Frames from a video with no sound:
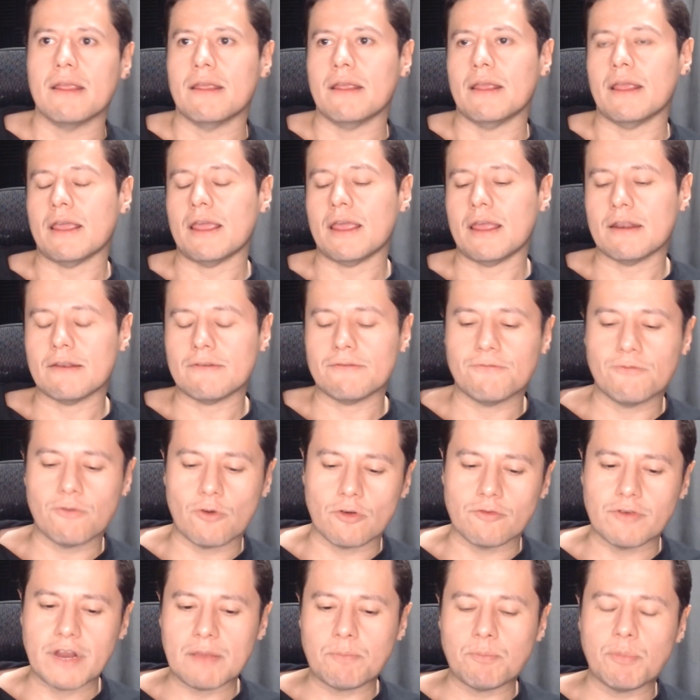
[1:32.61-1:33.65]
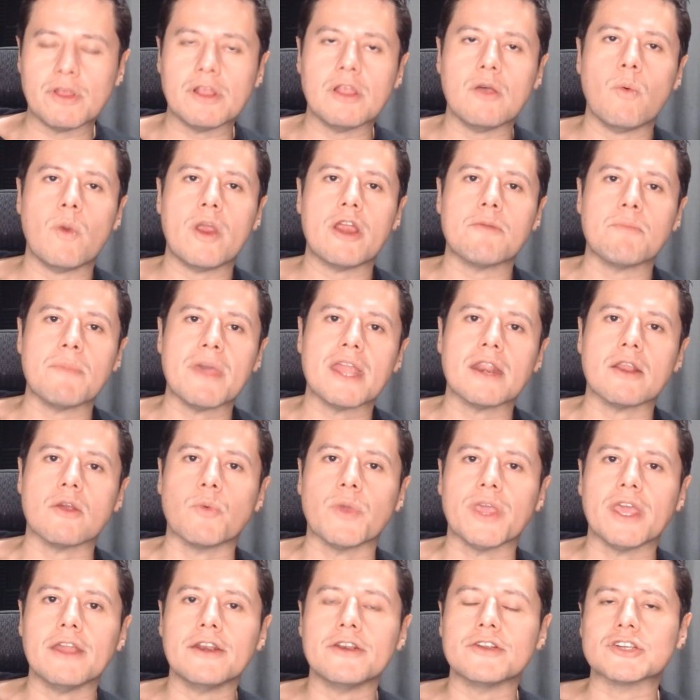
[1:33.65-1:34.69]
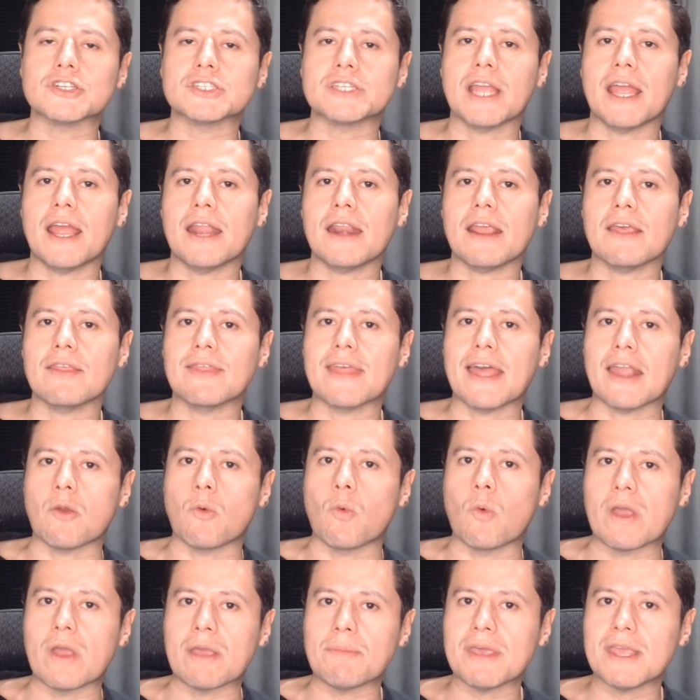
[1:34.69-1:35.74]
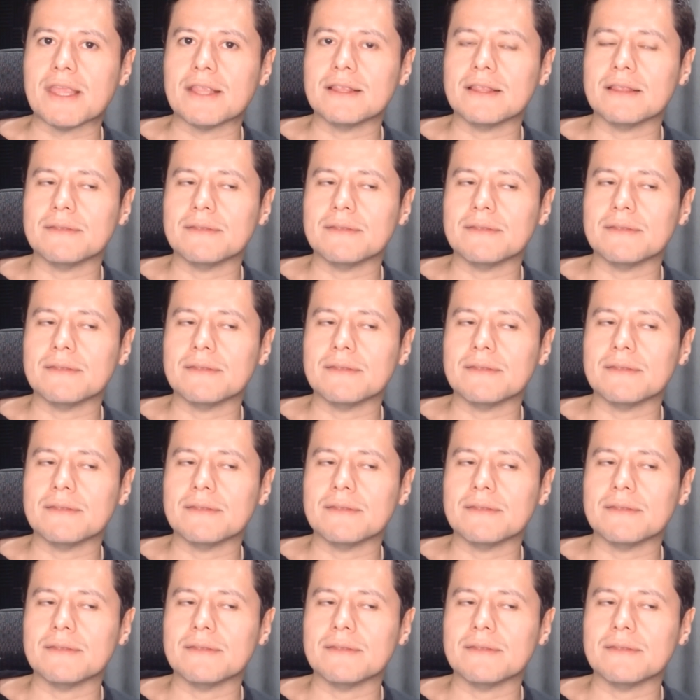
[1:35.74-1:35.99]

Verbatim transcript: And for red pill aware men, we understand that women